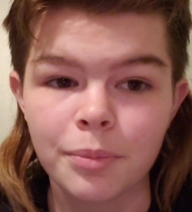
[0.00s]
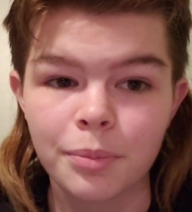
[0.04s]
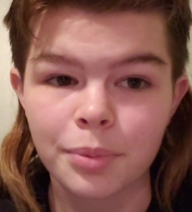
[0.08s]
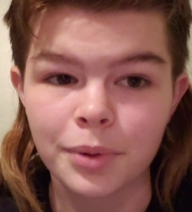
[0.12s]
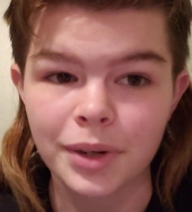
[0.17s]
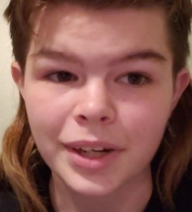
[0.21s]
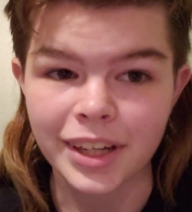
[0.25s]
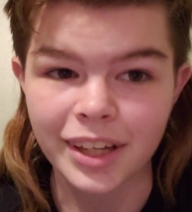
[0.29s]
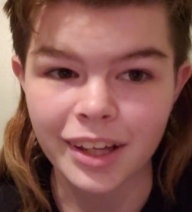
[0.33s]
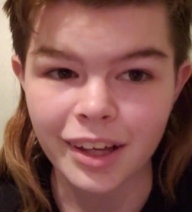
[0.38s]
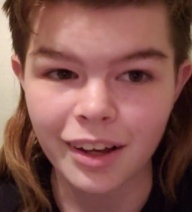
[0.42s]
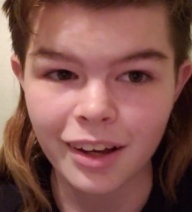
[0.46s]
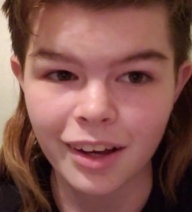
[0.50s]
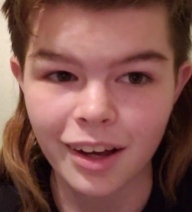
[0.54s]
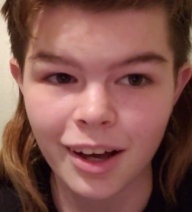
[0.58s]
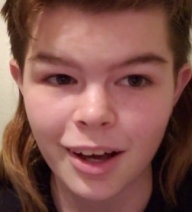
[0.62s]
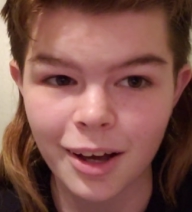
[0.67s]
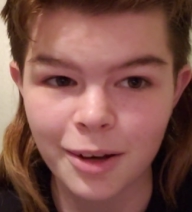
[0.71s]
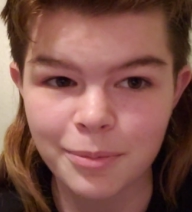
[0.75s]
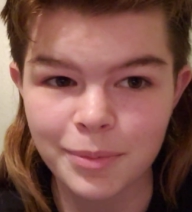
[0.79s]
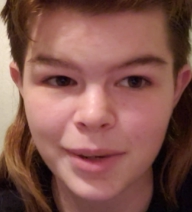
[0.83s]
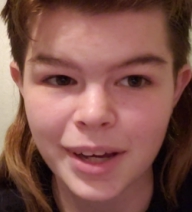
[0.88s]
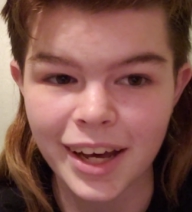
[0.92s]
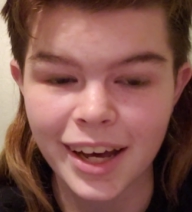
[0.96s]
bring a
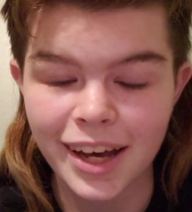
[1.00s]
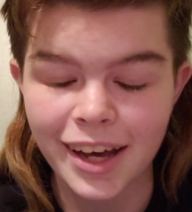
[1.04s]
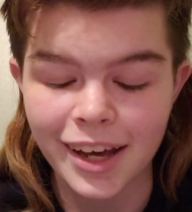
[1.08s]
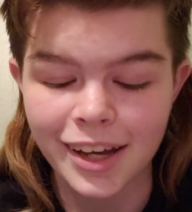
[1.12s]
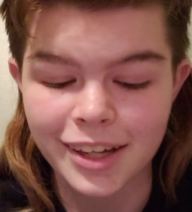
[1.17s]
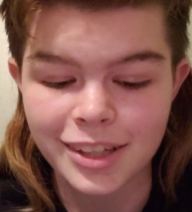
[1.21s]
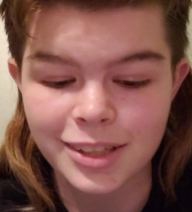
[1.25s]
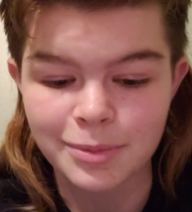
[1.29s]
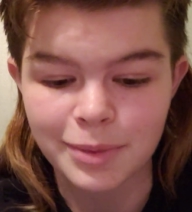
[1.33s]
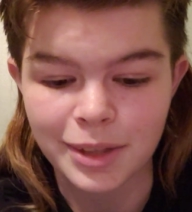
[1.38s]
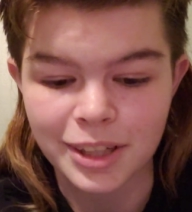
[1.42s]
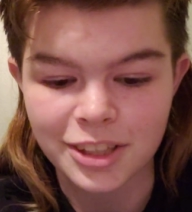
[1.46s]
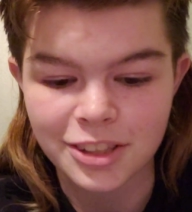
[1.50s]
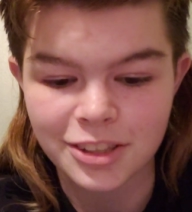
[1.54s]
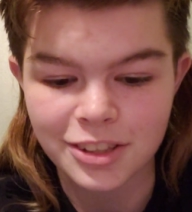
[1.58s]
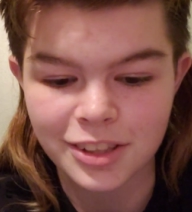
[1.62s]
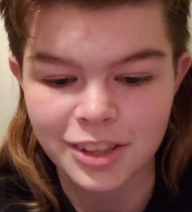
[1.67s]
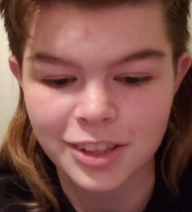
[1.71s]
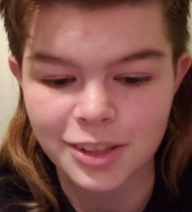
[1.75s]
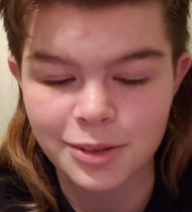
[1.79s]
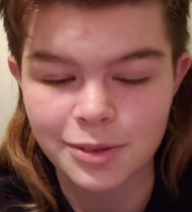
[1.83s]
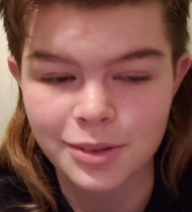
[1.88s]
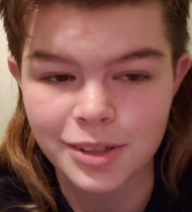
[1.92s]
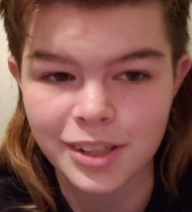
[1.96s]
compact, make sure that you